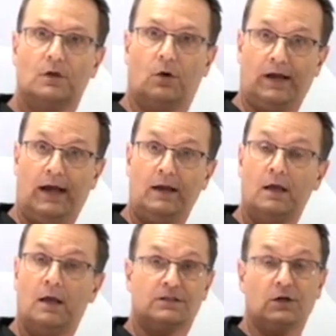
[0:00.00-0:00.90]
Okay?
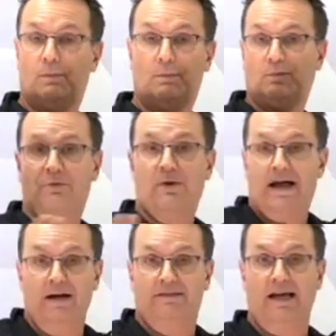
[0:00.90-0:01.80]
So played right
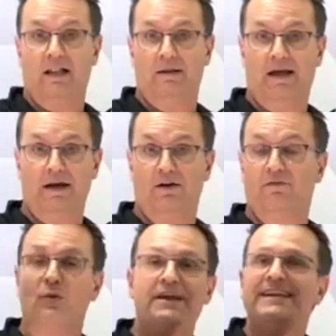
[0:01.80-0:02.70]
into the Taliban narrative.
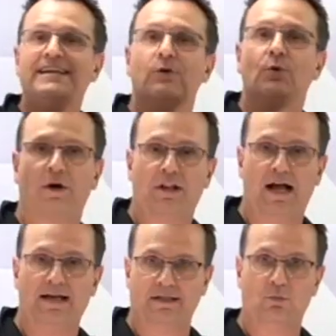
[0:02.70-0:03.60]
We didn't even
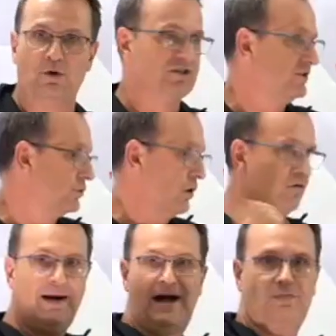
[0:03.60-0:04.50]
realize it. We just drove
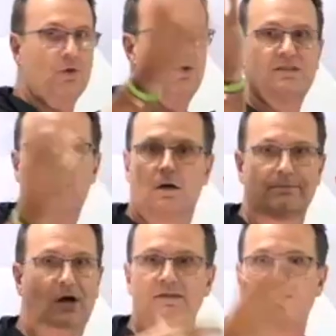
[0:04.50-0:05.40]
by throwing soccer
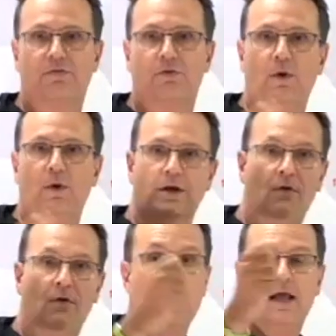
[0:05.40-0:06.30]
balls out the
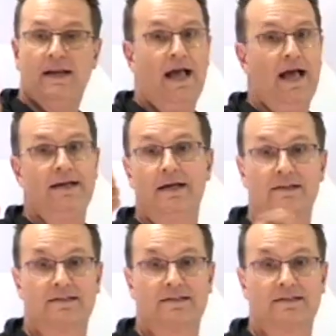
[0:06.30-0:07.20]
window and handing out
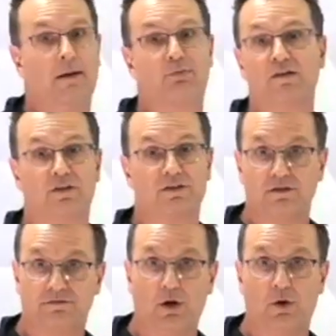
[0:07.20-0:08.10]
PSYOP leaflets to
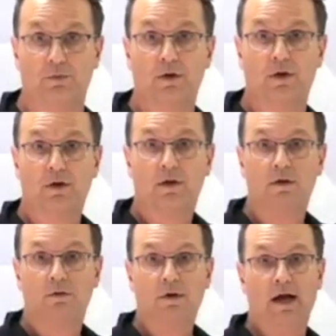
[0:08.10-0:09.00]
vote.
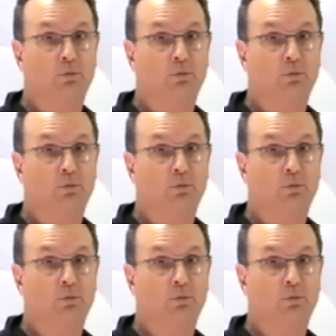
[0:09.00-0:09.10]
Right?